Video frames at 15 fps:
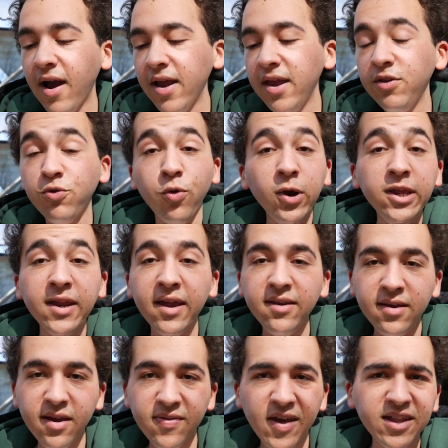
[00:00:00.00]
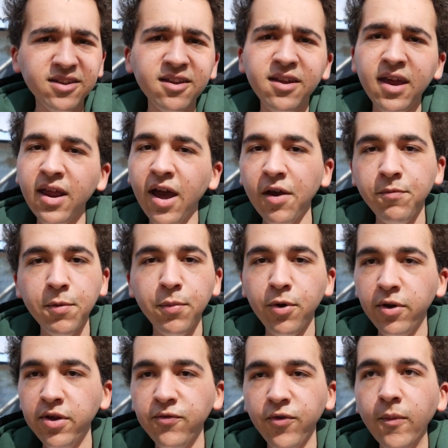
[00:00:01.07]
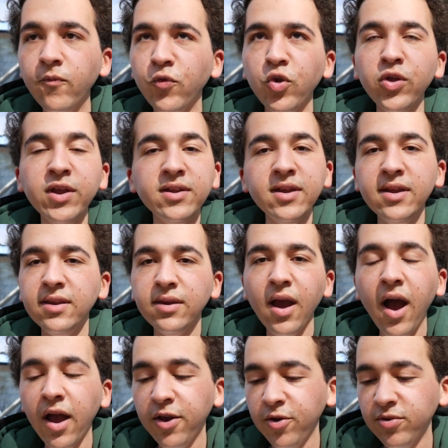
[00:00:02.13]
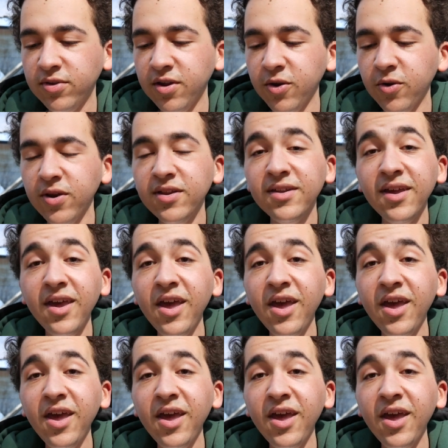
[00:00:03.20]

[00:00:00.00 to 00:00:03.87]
in 2019. That's the data I've been pulling from for this entire series.